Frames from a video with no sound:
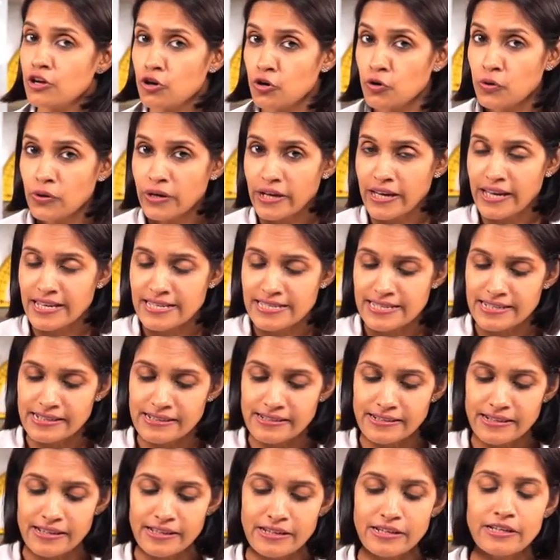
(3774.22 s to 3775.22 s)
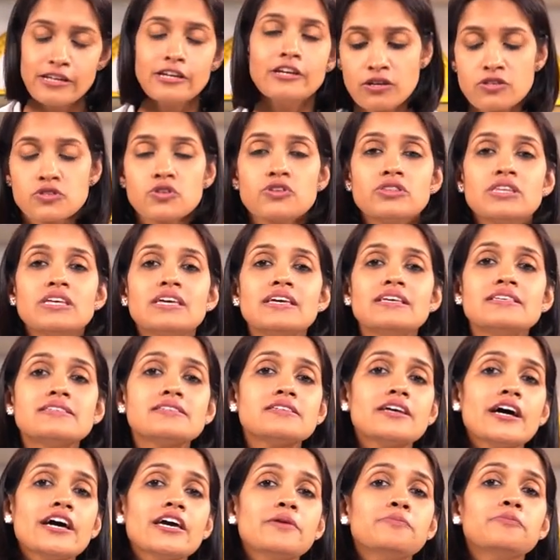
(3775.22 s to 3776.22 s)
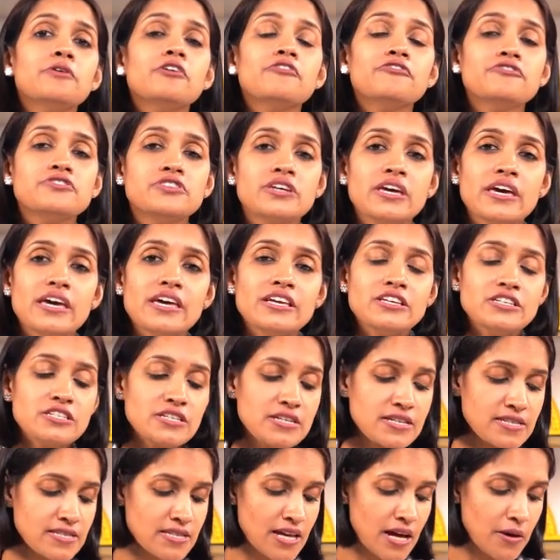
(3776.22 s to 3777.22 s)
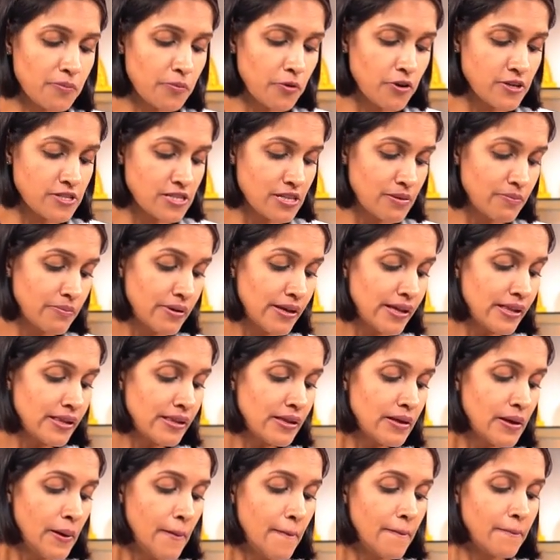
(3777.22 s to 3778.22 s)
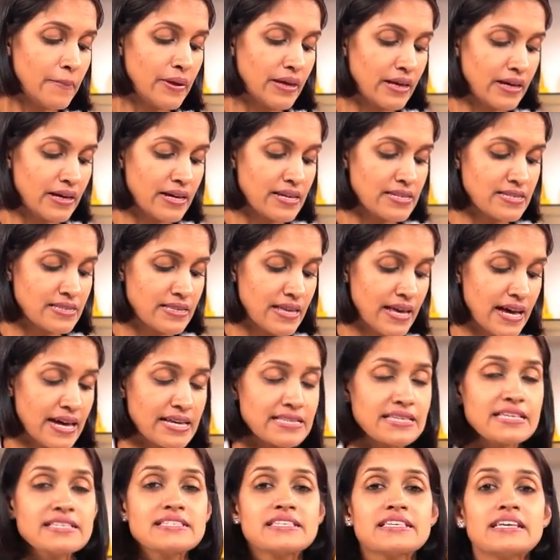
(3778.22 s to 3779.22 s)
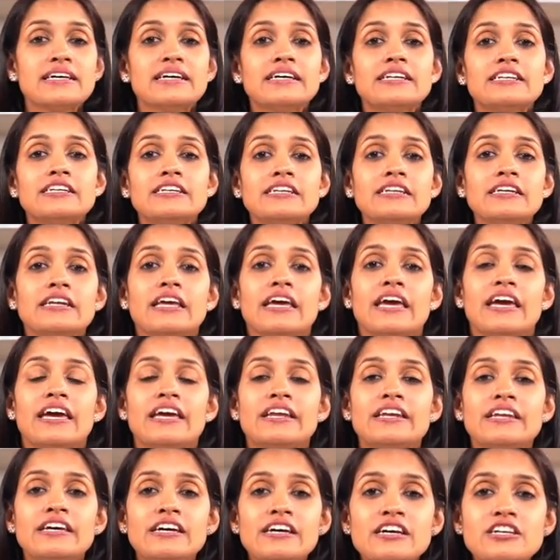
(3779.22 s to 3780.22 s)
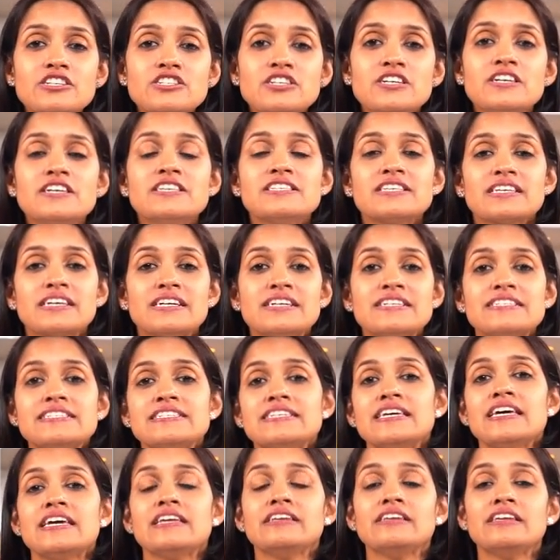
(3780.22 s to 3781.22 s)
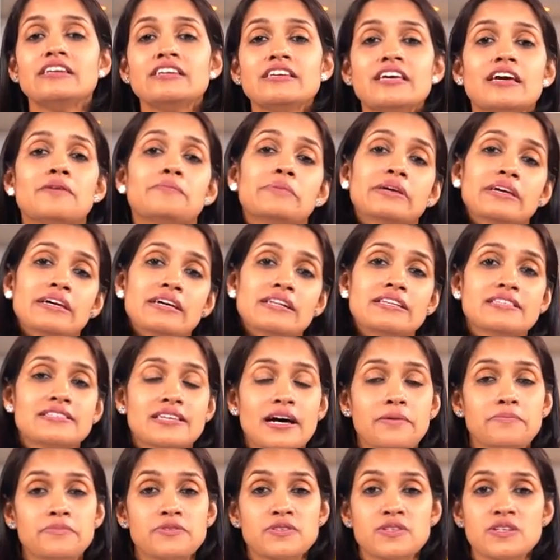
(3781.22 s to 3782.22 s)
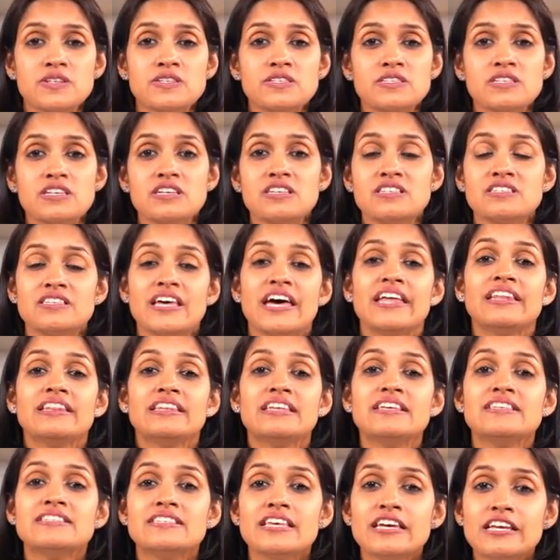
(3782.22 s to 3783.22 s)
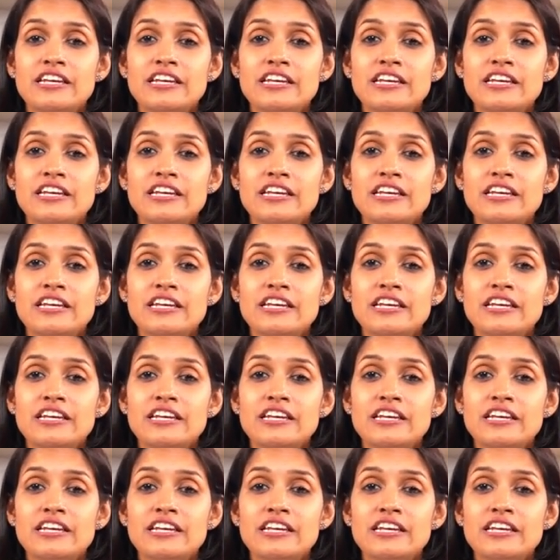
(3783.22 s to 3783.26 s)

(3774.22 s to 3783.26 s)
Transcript: Okay, children. So these type of changes are possible because there is a certain energy is contained in chemical substances, and this